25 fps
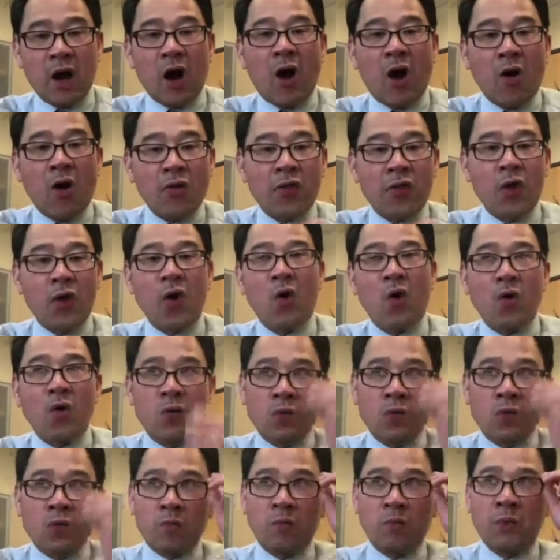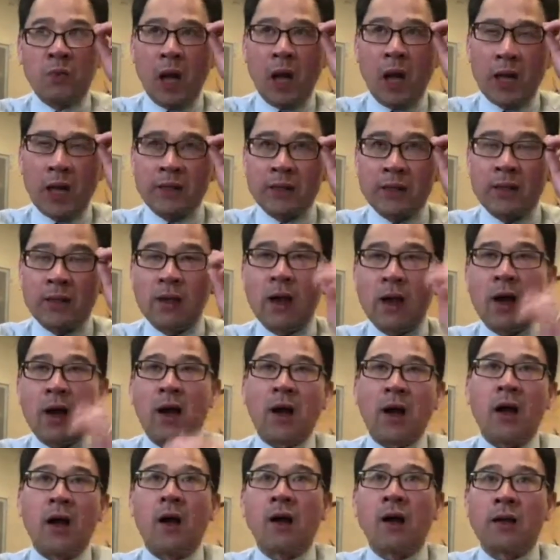Although blood
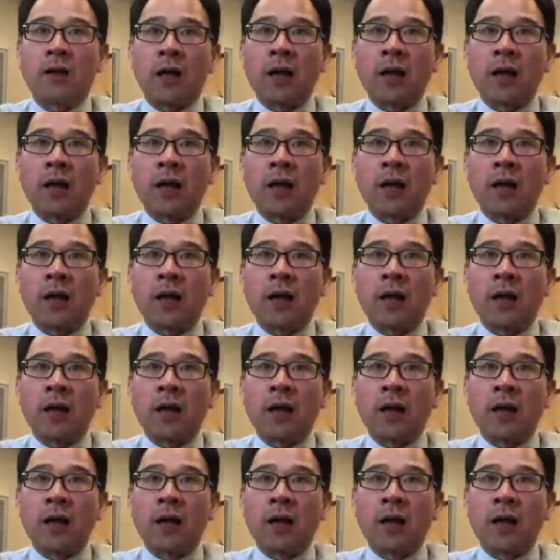uh,